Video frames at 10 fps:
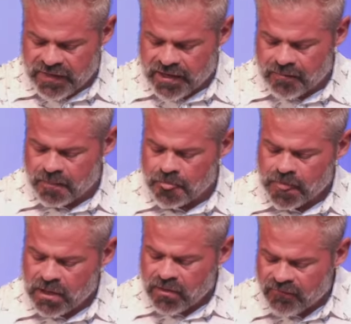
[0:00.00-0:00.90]
on
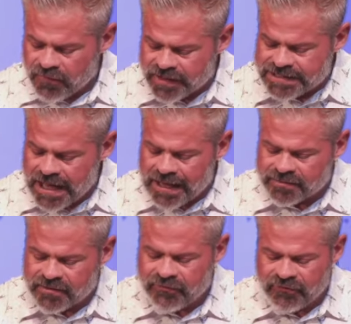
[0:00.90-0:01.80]
them for the
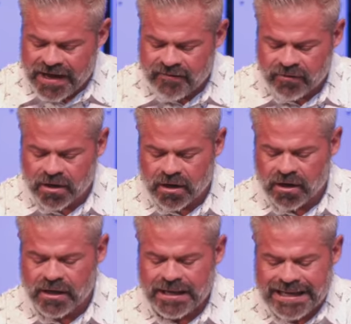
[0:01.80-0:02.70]
time to
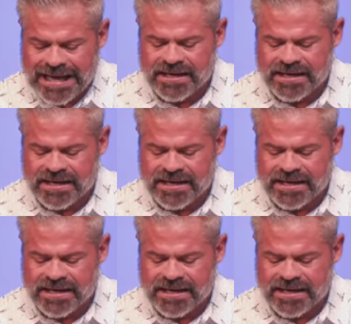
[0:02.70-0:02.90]
favor her.